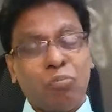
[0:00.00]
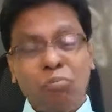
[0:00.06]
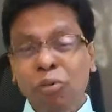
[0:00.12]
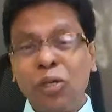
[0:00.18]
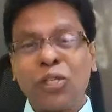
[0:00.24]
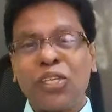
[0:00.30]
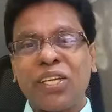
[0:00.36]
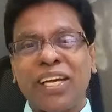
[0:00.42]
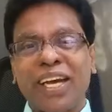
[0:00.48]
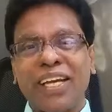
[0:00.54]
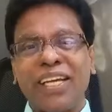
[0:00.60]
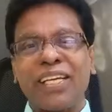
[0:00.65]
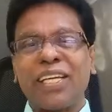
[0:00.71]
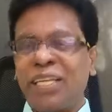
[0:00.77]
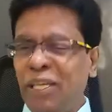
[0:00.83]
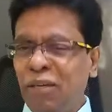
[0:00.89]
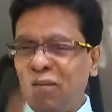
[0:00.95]
Books
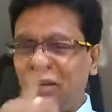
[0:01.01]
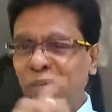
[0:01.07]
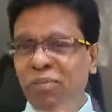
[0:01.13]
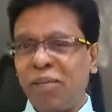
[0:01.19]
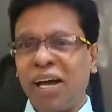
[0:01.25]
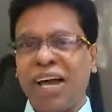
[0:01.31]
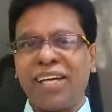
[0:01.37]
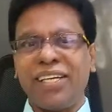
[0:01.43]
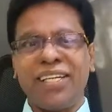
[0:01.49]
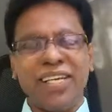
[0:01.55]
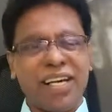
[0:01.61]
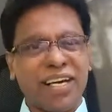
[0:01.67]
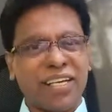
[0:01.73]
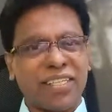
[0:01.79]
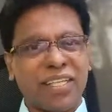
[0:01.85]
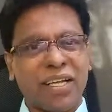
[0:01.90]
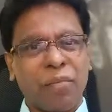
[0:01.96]
can give them the
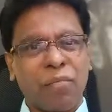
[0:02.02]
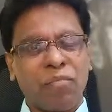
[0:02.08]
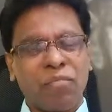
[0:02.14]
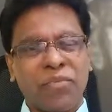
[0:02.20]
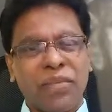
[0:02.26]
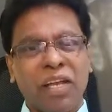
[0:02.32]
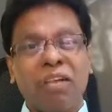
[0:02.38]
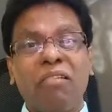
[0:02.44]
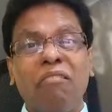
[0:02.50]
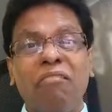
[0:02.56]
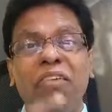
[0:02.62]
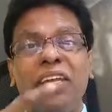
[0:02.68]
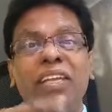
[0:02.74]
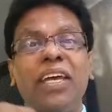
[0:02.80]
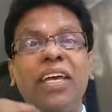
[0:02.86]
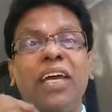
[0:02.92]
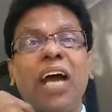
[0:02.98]
ideas.
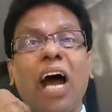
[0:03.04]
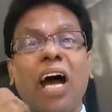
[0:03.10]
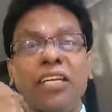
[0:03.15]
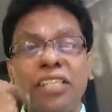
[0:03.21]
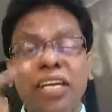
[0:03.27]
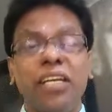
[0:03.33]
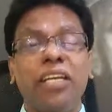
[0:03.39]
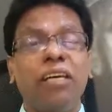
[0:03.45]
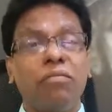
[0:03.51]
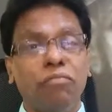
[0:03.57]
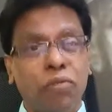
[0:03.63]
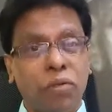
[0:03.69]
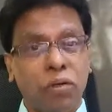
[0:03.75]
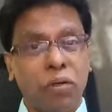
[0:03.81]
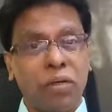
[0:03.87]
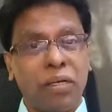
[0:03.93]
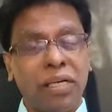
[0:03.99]
When they utter a
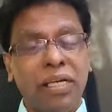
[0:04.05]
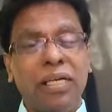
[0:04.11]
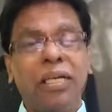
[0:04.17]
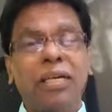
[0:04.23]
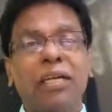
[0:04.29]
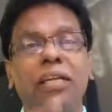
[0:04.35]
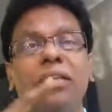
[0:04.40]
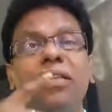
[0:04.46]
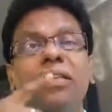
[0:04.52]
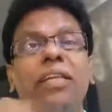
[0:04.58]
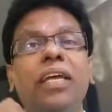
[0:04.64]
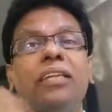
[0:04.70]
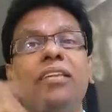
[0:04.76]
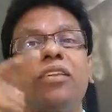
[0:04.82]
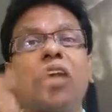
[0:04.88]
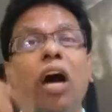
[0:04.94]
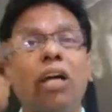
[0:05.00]
word,
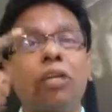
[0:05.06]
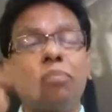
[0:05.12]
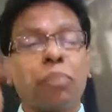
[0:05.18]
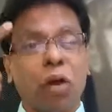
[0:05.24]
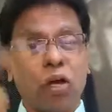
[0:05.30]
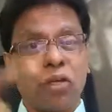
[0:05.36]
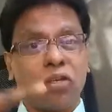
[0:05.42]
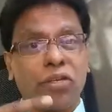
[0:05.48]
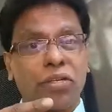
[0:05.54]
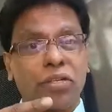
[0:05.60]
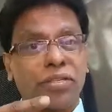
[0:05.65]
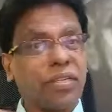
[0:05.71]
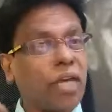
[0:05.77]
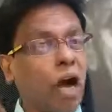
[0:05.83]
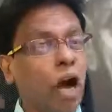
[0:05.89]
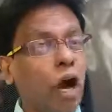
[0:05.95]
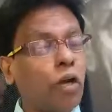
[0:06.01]
their thought process,
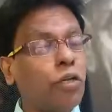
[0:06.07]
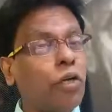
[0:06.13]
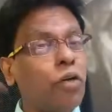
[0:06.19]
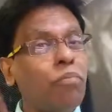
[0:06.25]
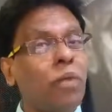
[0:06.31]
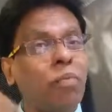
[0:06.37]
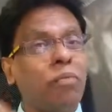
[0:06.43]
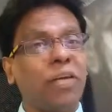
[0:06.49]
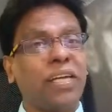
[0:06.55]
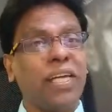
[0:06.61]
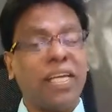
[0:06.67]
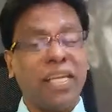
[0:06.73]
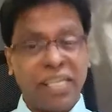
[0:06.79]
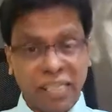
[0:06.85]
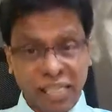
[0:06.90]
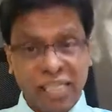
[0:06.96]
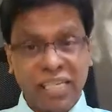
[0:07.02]
the audio
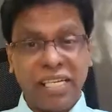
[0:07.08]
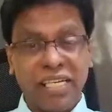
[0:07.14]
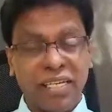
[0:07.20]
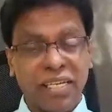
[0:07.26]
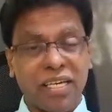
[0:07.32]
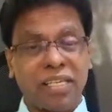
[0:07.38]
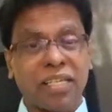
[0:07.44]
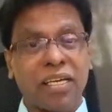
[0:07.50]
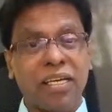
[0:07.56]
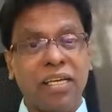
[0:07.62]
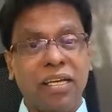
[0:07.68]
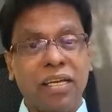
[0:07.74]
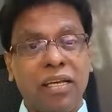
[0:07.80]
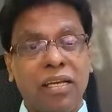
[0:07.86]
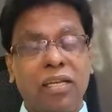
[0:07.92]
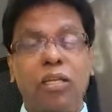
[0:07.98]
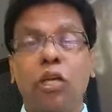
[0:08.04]
memory increases.
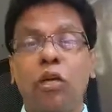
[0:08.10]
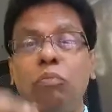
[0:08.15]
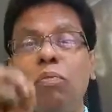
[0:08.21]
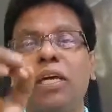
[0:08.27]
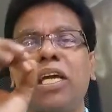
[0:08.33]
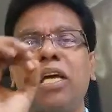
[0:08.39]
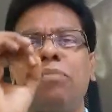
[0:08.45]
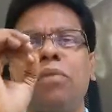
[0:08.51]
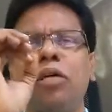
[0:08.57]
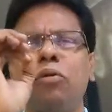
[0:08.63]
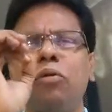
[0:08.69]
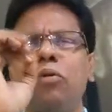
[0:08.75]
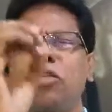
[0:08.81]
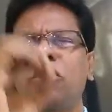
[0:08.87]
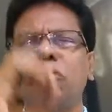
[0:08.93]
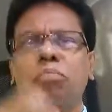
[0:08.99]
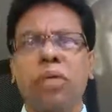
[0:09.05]
They will become a
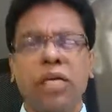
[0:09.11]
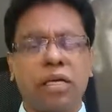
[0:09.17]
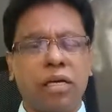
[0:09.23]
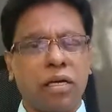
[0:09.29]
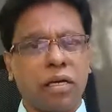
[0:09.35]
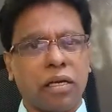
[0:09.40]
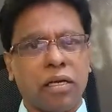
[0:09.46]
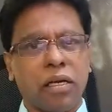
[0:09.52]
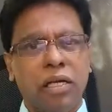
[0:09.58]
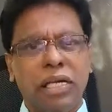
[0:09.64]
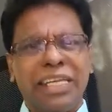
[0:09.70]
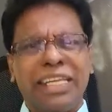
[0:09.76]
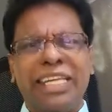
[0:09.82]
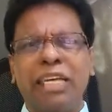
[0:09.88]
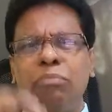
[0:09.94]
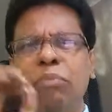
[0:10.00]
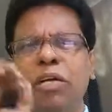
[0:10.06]
good speaker.
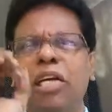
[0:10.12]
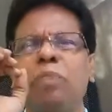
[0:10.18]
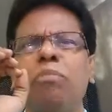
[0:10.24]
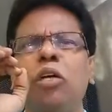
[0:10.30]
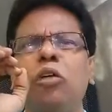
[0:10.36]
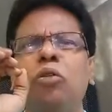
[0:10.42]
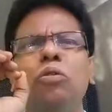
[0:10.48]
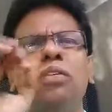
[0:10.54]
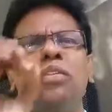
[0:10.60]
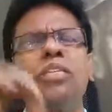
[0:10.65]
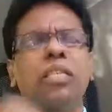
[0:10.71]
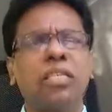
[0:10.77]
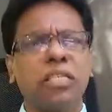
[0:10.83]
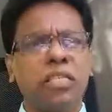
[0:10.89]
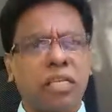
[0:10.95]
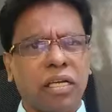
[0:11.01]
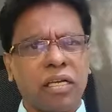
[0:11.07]
They will become a good
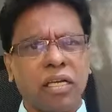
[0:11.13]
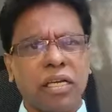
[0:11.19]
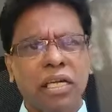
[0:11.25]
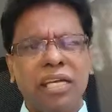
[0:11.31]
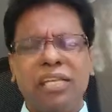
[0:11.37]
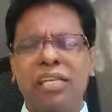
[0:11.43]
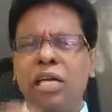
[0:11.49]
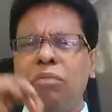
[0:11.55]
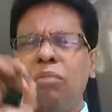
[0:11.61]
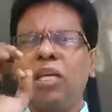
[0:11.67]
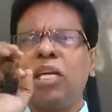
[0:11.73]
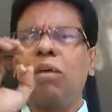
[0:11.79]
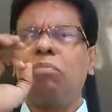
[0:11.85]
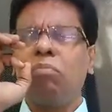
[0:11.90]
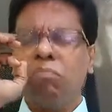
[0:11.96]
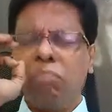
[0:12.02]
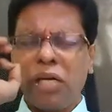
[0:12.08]
citizen. They
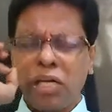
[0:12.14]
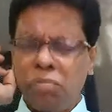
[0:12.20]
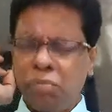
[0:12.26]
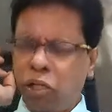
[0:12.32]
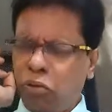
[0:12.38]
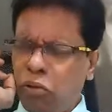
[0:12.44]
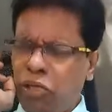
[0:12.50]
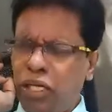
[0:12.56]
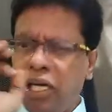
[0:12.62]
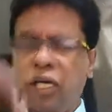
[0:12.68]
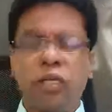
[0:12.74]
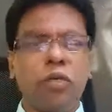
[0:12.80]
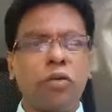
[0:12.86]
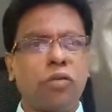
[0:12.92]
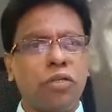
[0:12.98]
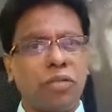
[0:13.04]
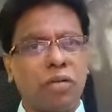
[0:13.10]
will become a good
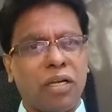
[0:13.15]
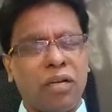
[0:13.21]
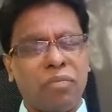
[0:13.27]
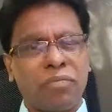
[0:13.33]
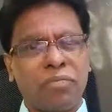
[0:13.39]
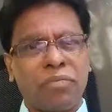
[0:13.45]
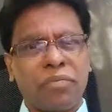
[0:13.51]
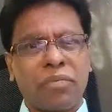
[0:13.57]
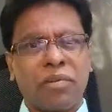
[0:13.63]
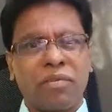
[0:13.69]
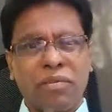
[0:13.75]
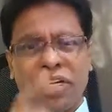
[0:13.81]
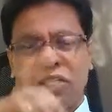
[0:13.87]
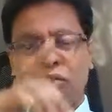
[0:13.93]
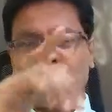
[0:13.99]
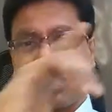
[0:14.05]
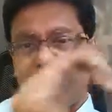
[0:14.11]
individual.
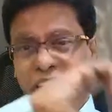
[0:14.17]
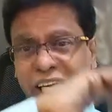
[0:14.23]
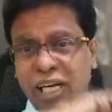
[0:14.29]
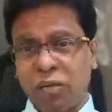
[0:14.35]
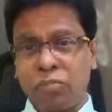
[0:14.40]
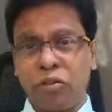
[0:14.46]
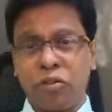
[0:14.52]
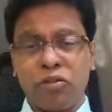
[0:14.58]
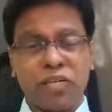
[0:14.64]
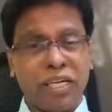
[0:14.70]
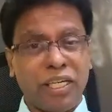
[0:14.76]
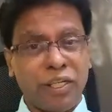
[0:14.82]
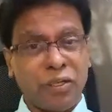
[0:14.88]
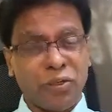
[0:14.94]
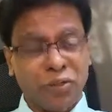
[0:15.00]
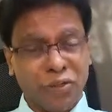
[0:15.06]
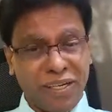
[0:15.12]
That's what I come to tell
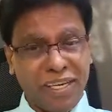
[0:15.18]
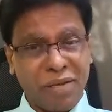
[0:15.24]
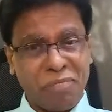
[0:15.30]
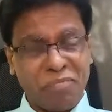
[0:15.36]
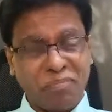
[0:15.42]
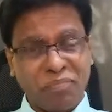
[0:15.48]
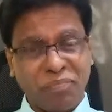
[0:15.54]
you today.